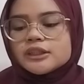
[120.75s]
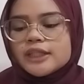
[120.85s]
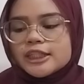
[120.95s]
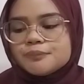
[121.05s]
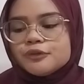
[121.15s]

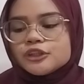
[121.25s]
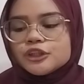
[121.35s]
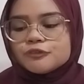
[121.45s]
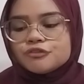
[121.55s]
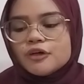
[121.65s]
textbooks
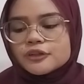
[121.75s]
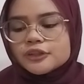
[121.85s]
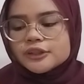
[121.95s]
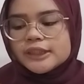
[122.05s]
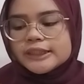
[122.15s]
should
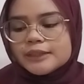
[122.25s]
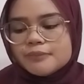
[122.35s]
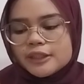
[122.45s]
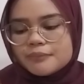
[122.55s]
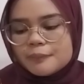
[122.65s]
focus on teaching
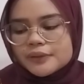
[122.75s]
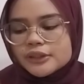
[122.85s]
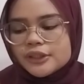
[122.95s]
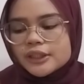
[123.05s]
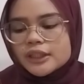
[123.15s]
bottom up
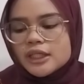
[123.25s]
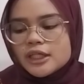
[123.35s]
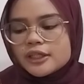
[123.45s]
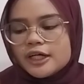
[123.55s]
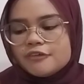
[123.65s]

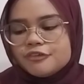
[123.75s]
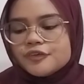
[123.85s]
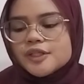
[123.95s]
historiography